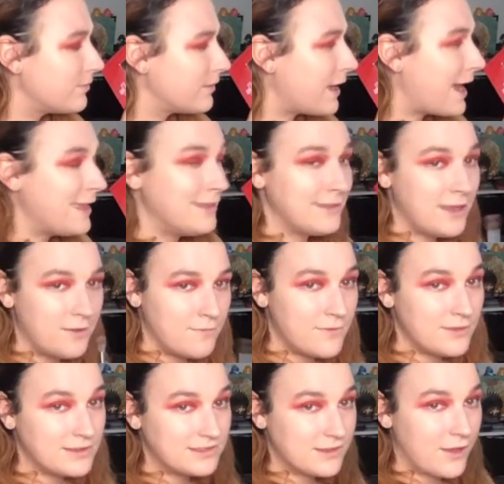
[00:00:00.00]
I
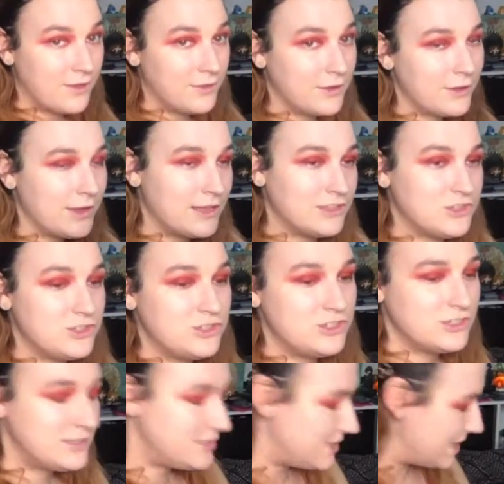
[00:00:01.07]
love this color. It's
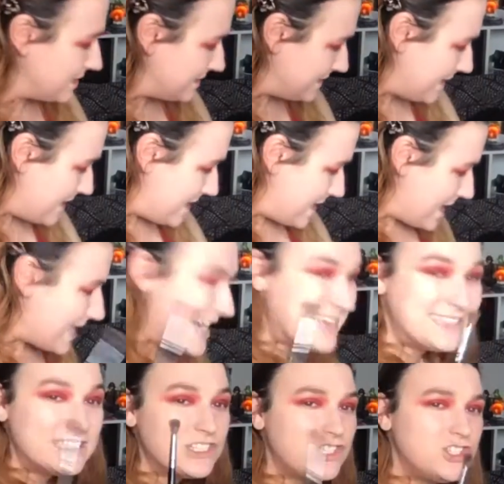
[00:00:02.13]
just it's it's
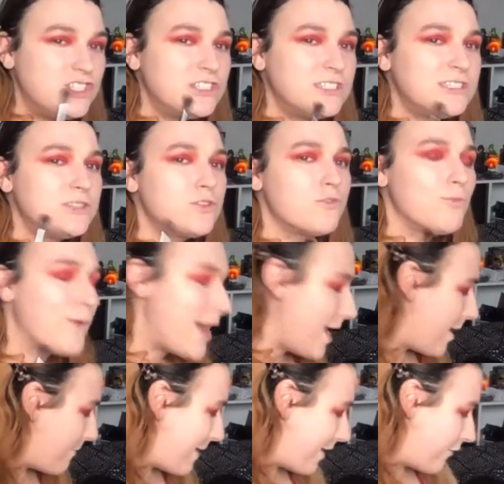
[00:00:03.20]
this just the right
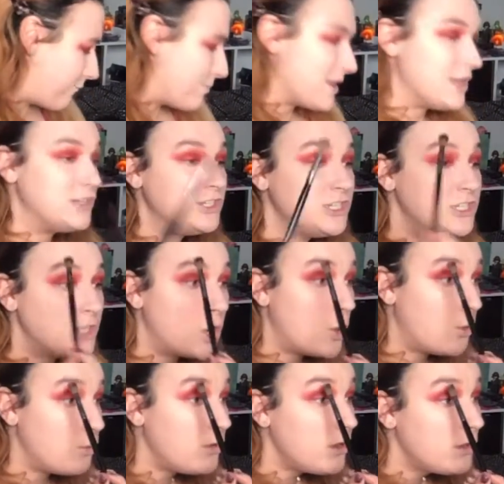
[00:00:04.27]
amount of peachy
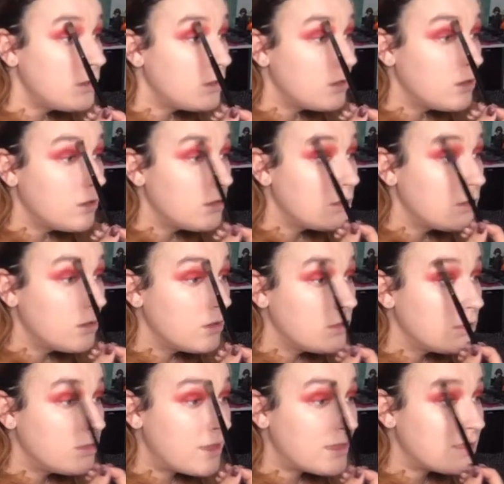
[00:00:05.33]
tone.
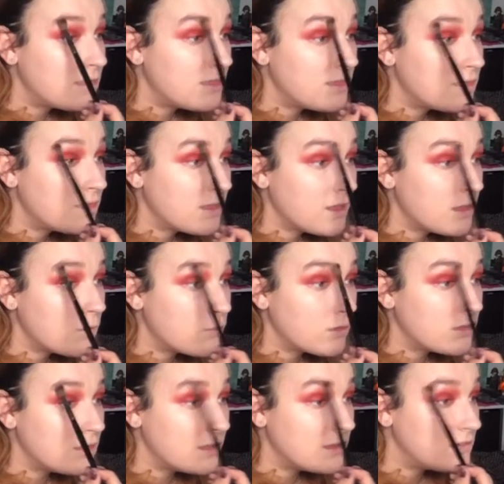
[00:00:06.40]
I think
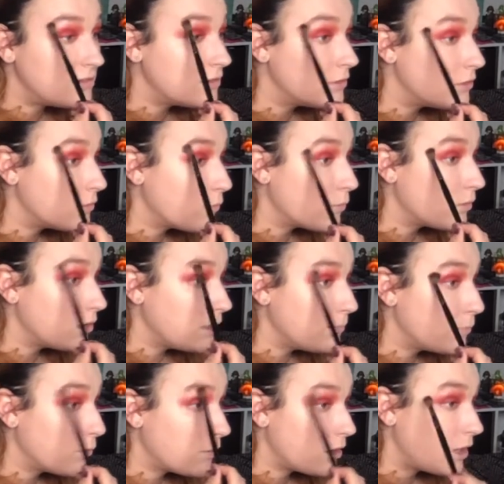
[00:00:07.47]
with this it would really
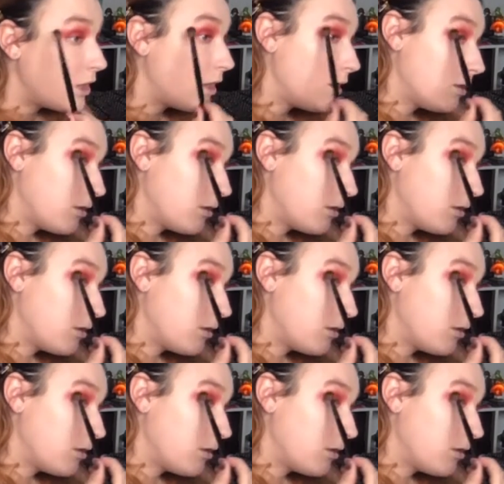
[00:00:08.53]
pretty.